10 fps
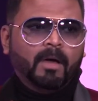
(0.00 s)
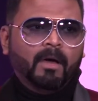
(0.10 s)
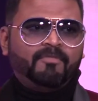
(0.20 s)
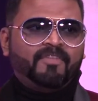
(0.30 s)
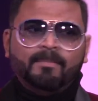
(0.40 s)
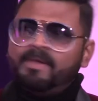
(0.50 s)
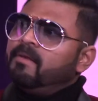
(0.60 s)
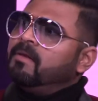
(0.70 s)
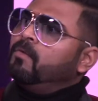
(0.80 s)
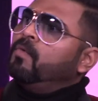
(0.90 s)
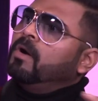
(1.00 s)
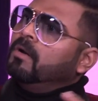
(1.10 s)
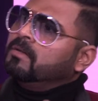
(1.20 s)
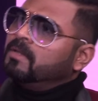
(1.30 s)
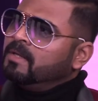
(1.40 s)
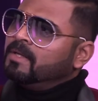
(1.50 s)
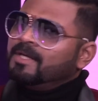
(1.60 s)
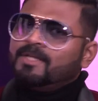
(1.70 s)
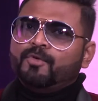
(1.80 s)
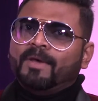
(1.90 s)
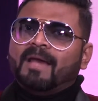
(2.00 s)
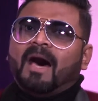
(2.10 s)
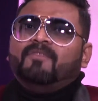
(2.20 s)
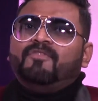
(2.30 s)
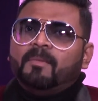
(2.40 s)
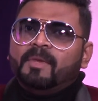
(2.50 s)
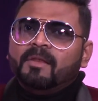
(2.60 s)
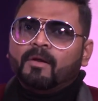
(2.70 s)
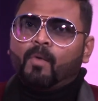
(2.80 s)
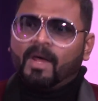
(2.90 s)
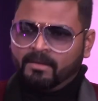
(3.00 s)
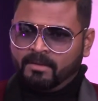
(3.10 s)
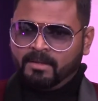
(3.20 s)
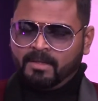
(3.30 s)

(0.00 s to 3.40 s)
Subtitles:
a familiar world to an unfamiliar one.